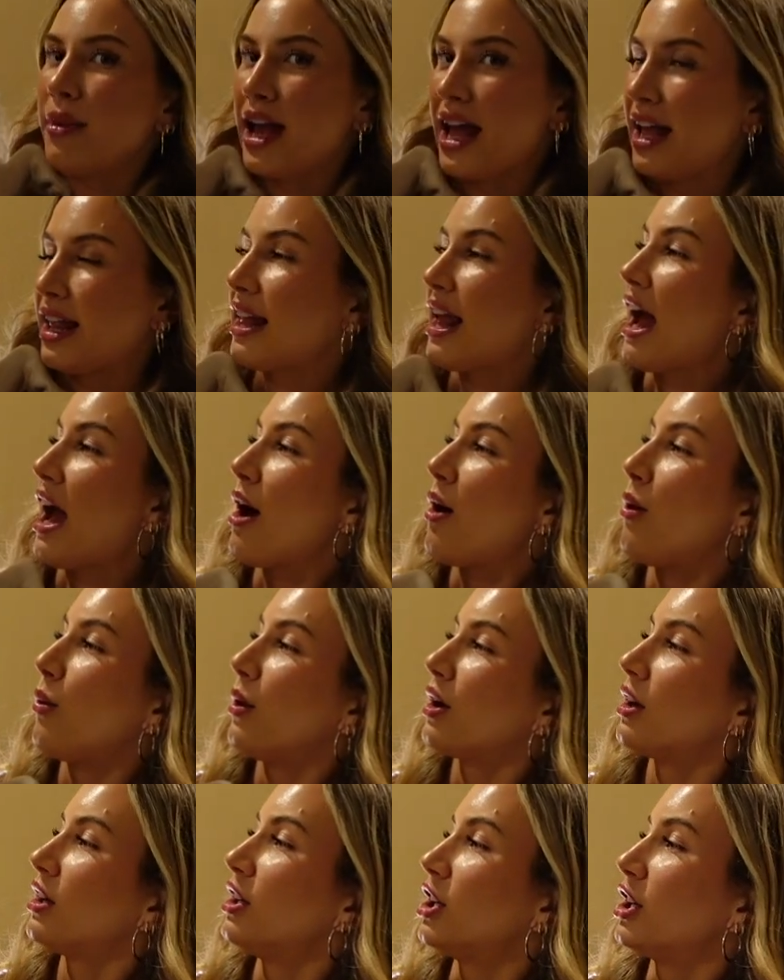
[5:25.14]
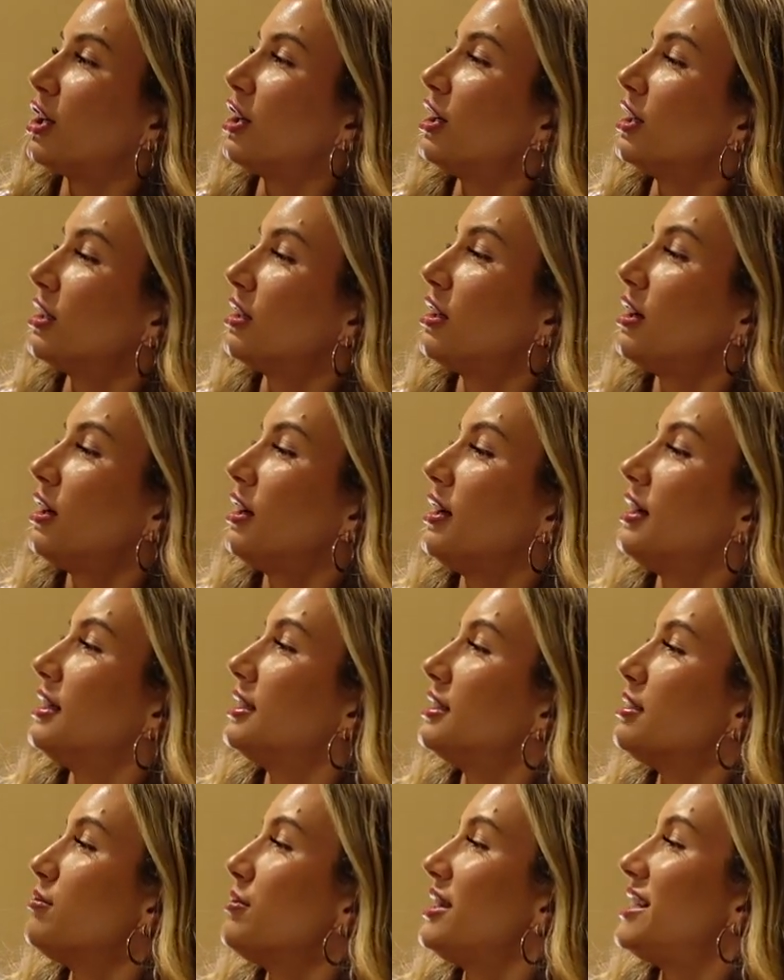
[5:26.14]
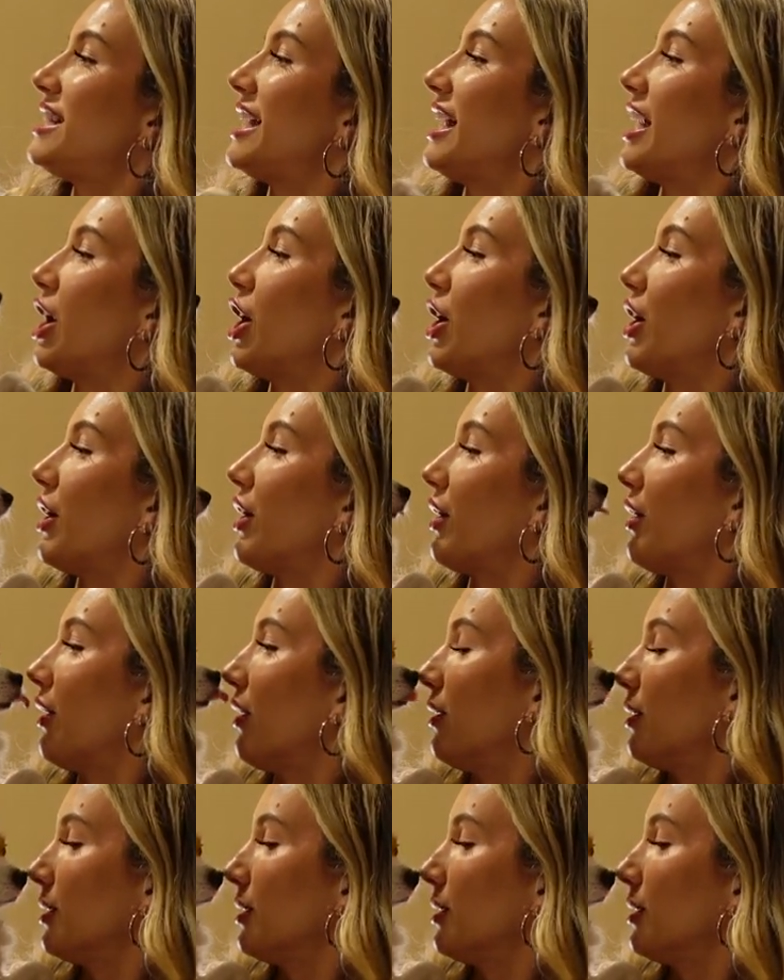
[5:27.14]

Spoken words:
and now we're gonna cook some dinner.